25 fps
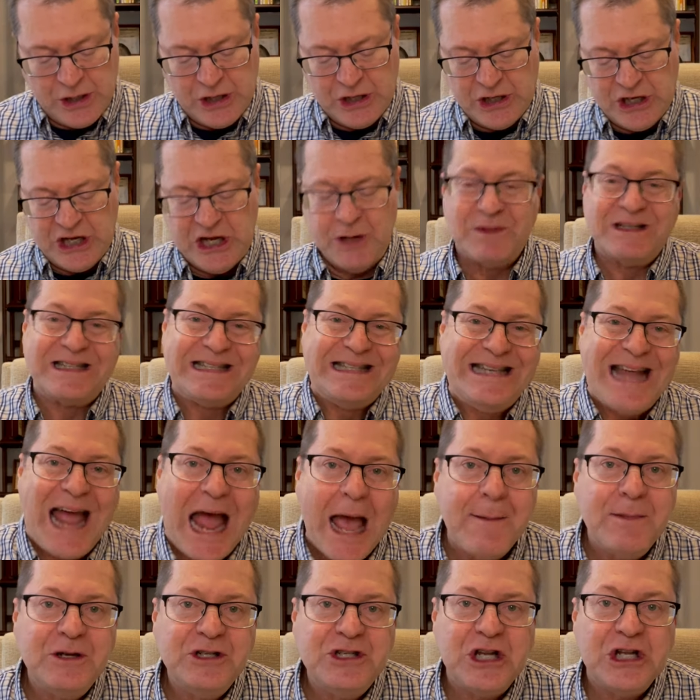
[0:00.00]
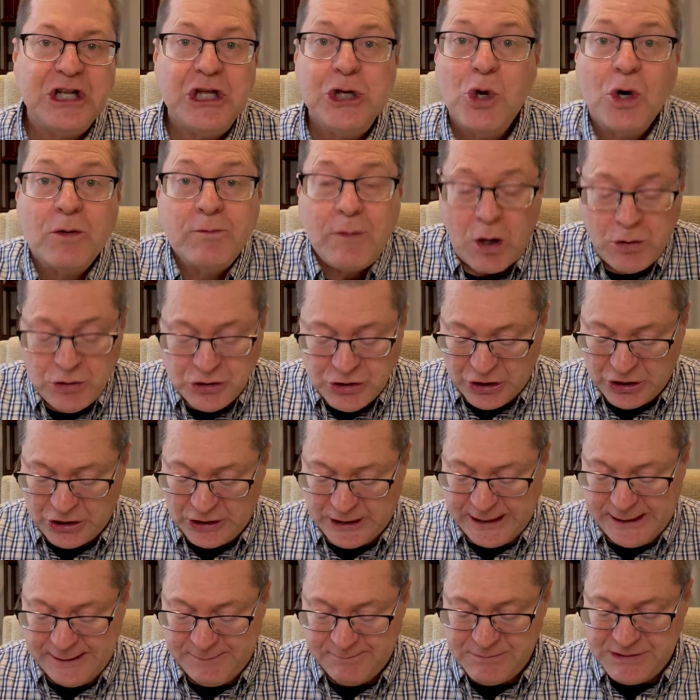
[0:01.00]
He was damaging you emotionally.